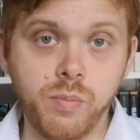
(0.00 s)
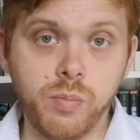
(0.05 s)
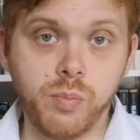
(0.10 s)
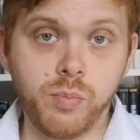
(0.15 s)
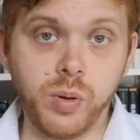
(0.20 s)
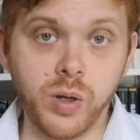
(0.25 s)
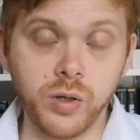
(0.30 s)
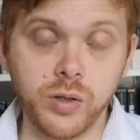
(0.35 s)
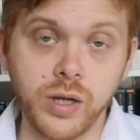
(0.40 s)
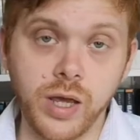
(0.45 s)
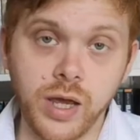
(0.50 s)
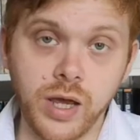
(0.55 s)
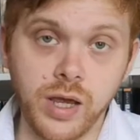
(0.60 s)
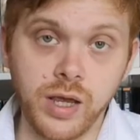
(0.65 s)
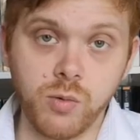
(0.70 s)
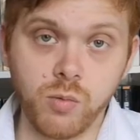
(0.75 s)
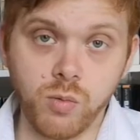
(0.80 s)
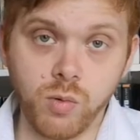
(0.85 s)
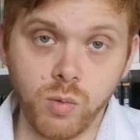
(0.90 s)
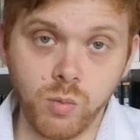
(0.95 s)

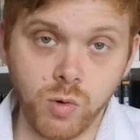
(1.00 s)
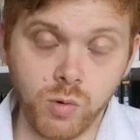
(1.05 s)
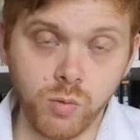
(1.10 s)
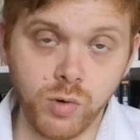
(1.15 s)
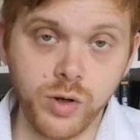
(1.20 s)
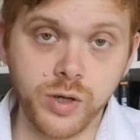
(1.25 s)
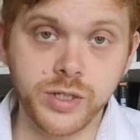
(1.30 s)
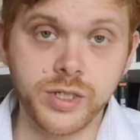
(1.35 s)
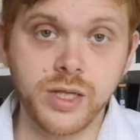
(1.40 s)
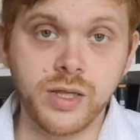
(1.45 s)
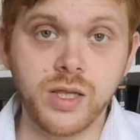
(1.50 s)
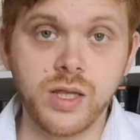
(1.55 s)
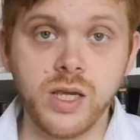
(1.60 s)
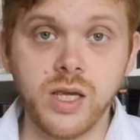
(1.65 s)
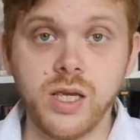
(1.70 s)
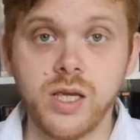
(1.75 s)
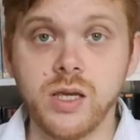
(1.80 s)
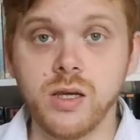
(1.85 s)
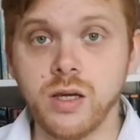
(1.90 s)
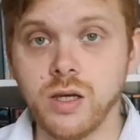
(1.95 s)
What works in
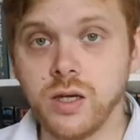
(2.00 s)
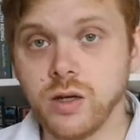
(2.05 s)
the